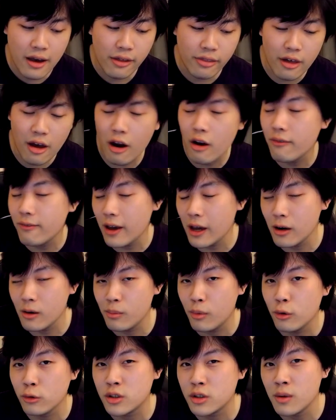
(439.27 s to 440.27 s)
that are
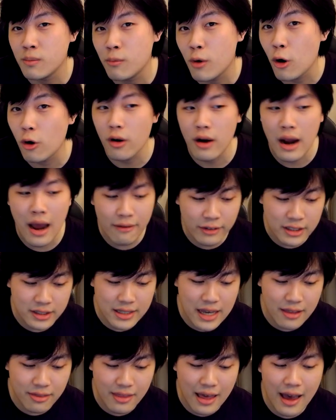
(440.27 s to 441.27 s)
available tomorrow. Having
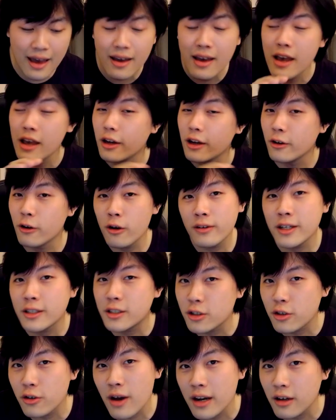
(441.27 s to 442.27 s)
said that, you don't need
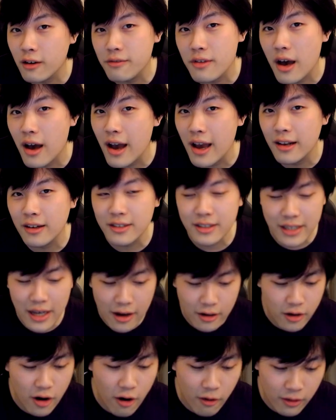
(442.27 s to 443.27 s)
to do any of the islands that
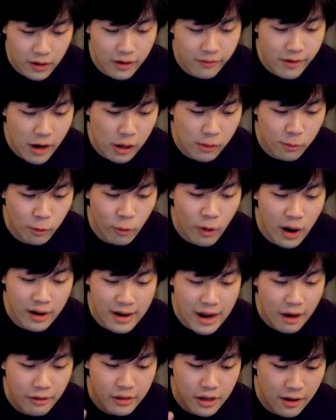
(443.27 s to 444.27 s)
are currently available right
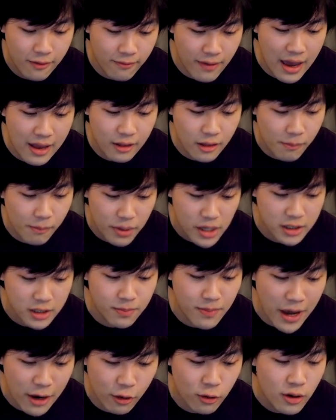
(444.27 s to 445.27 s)
now. The event, the Blitz
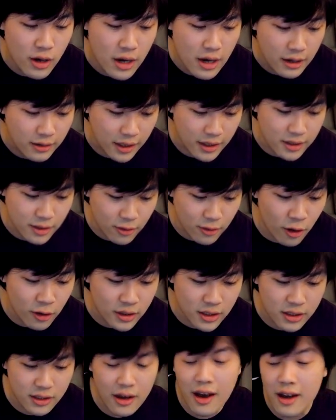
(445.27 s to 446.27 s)
Battle, does not
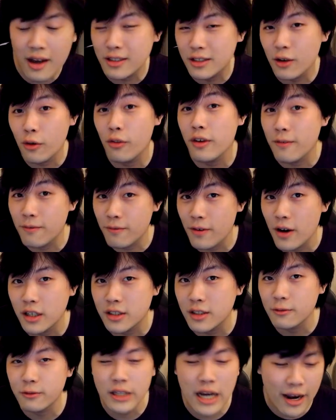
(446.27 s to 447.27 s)
start till the
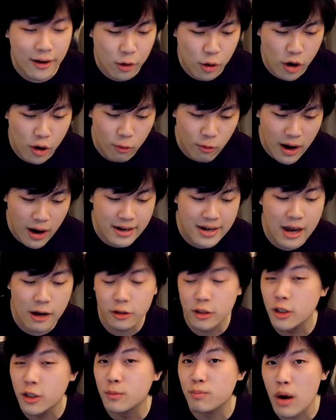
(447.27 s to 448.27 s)
1st of January. Right now,
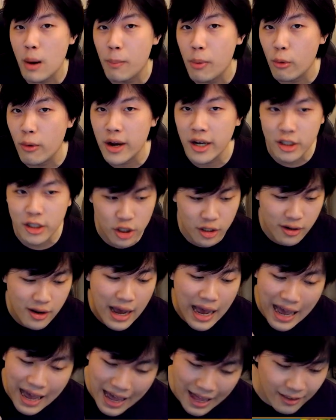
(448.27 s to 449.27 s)
it's just preparation
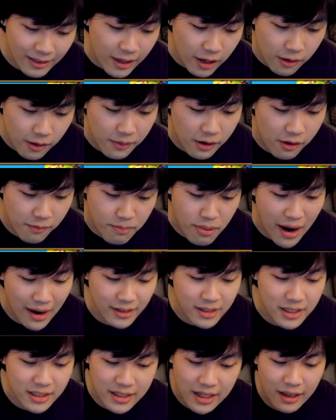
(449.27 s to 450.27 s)
and a little bit of
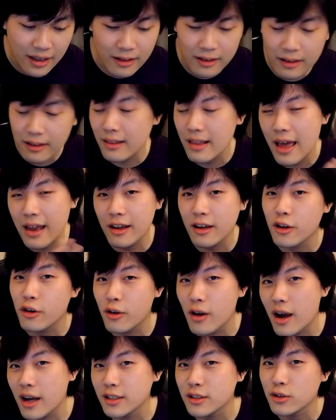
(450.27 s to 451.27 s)
practice and letting you
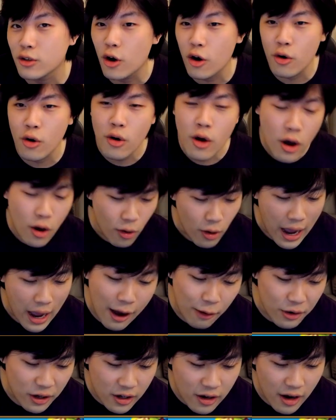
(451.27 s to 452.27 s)
guys know
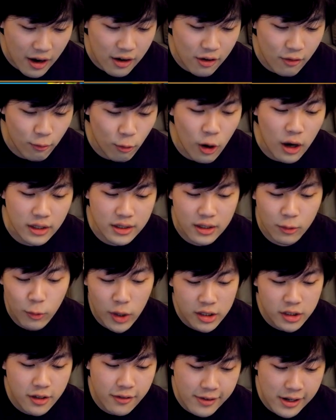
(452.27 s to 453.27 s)
how it kind of works. And
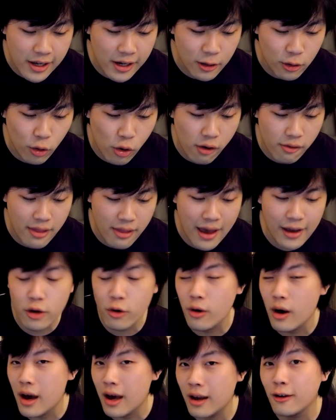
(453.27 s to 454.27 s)
once you've cleared all of that, you
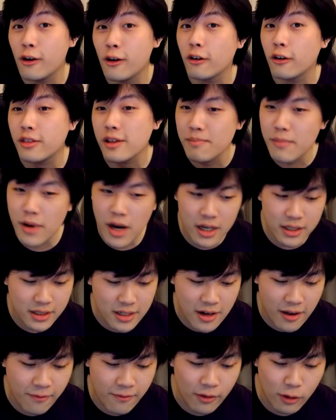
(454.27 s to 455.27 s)
will unlock the Master
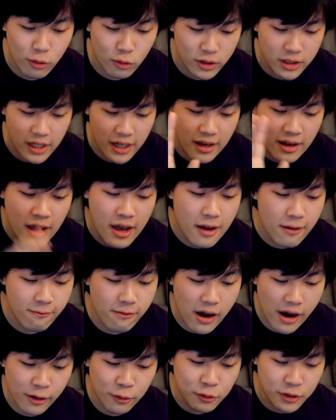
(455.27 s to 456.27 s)
Difficulty
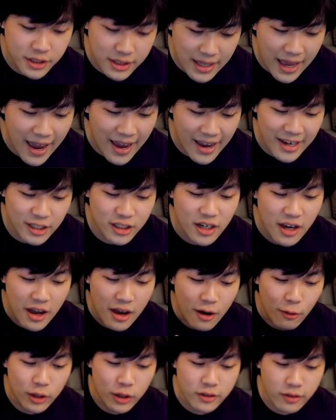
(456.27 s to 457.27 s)
final stage,
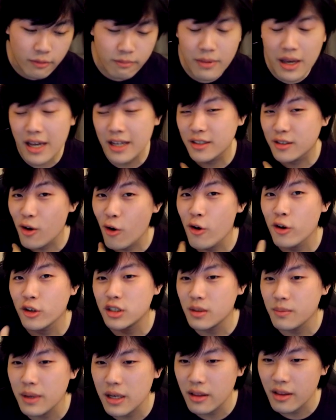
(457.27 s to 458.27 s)
which for me is going
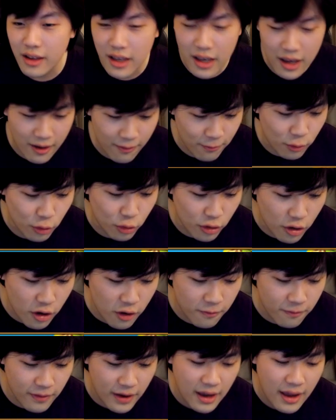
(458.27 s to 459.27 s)
to be the gear for
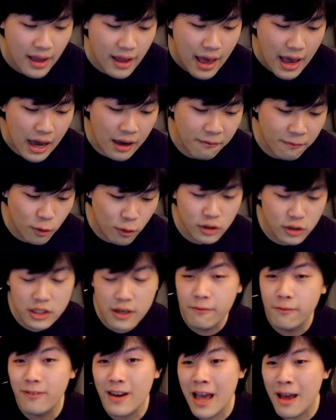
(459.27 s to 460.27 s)
Luffy. And of course,
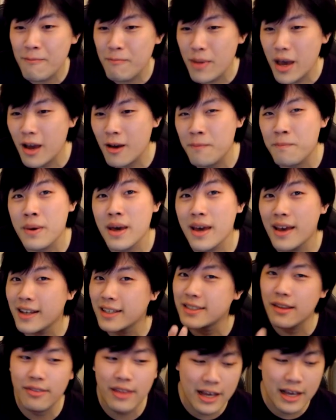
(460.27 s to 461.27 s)
if Flambe
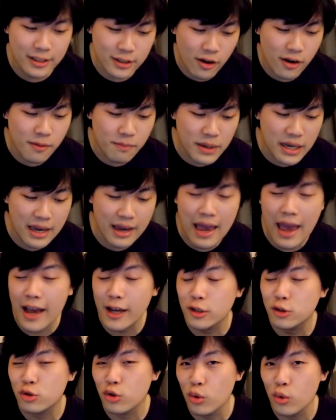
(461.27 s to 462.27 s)
appears, there's going to be
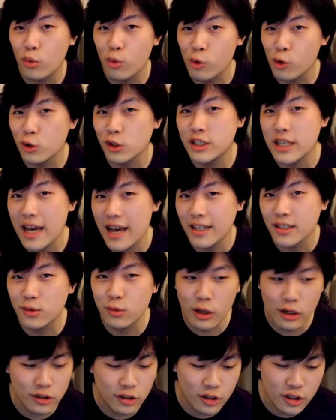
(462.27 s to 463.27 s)
extra rewards as
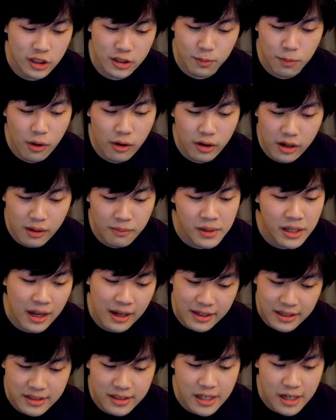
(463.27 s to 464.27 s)
well. So she's probably going to be
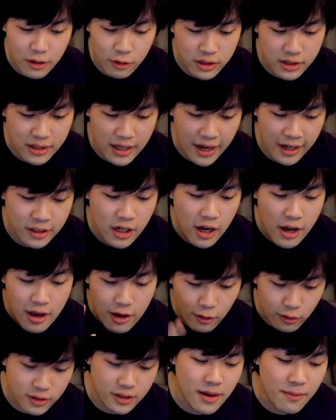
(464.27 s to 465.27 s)
like a secret stage
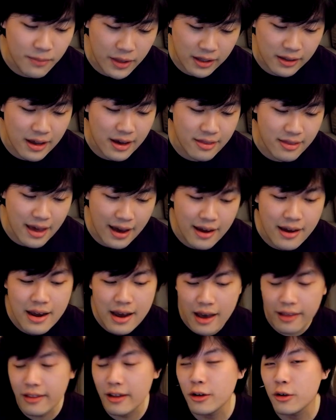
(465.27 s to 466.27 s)
or something like that.
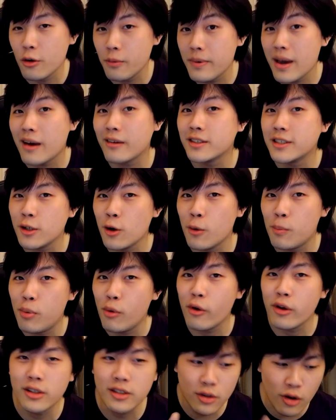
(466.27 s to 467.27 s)
And then you'll be able to see your
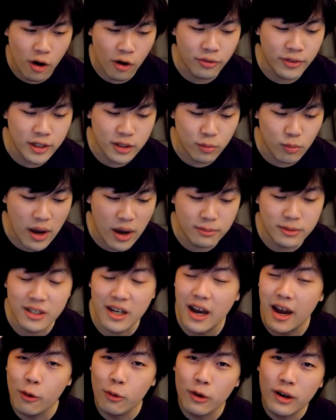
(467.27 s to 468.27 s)
points on this
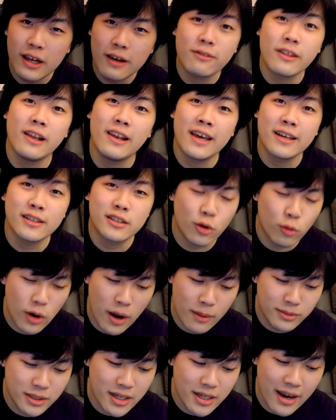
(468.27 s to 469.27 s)
website. I will leave the link to the
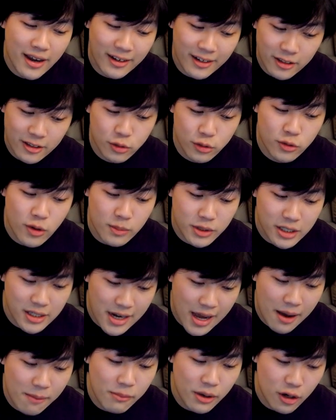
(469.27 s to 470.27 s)
website in the description
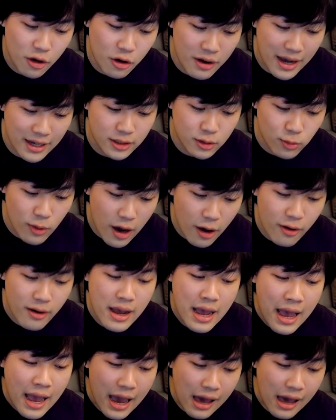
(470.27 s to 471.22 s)
down below as well.